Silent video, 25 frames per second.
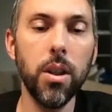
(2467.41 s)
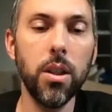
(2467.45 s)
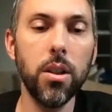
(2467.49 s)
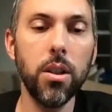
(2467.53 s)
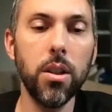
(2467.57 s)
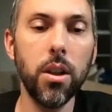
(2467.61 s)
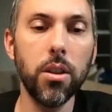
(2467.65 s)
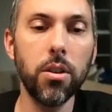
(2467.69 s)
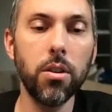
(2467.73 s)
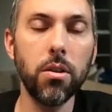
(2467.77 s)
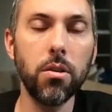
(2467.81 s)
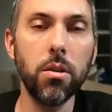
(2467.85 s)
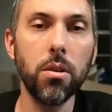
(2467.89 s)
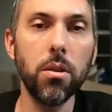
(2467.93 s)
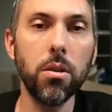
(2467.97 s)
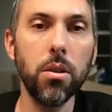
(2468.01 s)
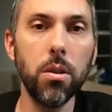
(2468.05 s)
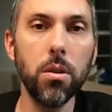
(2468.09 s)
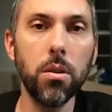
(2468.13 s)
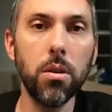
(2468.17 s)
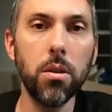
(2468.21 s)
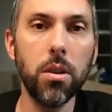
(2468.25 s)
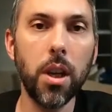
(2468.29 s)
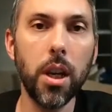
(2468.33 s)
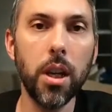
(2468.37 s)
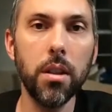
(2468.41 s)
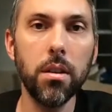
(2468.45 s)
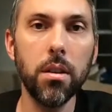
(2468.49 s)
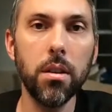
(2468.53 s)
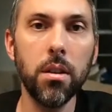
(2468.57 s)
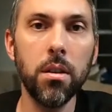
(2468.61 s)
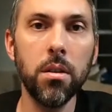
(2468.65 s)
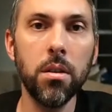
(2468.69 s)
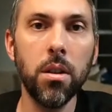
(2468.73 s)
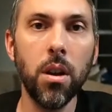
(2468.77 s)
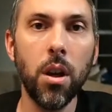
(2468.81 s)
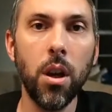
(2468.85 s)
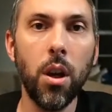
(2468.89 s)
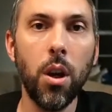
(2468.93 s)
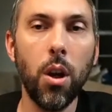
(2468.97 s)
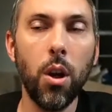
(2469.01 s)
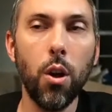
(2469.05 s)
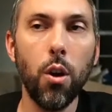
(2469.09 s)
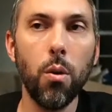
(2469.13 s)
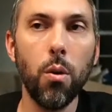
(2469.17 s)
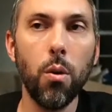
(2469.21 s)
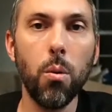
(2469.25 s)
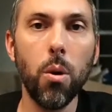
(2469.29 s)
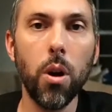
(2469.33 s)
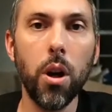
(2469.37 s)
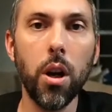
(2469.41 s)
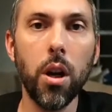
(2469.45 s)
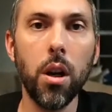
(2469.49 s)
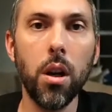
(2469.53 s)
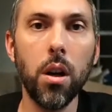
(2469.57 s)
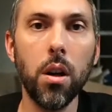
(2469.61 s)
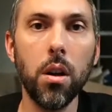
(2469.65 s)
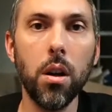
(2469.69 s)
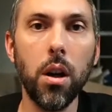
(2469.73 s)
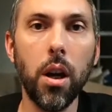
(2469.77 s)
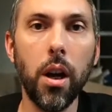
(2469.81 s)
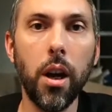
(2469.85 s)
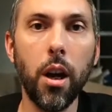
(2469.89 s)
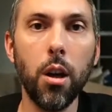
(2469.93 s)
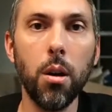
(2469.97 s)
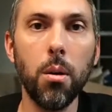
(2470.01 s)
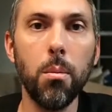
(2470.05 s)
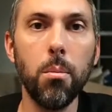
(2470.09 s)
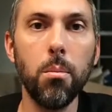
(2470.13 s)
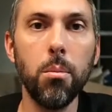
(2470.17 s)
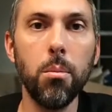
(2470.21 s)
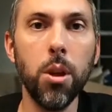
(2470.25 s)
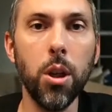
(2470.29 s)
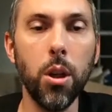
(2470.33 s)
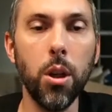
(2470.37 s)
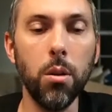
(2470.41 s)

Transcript: industrial use cases where